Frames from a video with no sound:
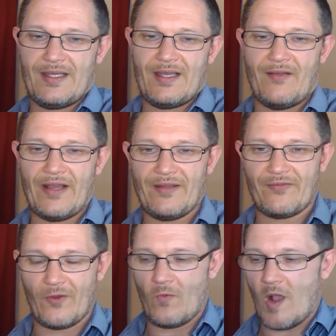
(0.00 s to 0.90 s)
I've had it
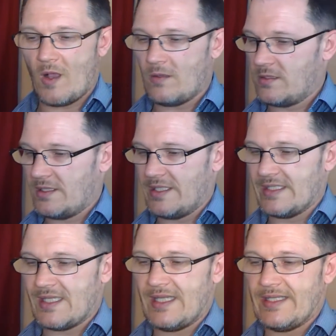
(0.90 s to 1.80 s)
for a while. I need
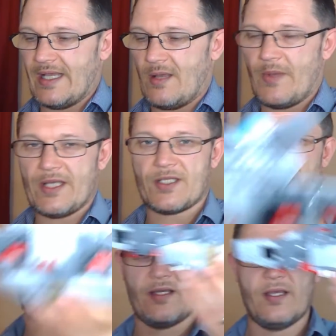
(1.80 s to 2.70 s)
to clean it up
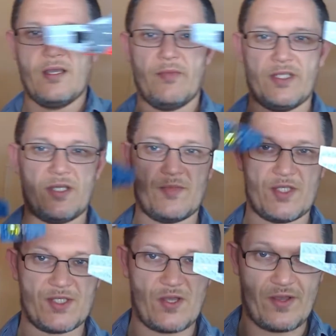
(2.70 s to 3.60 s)
actually. But in terms of
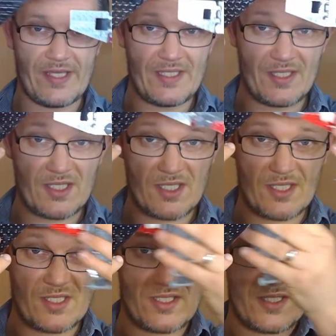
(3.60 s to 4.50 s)

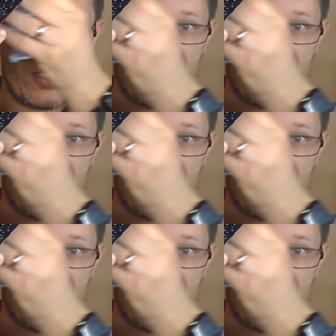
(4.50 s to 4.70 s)
size,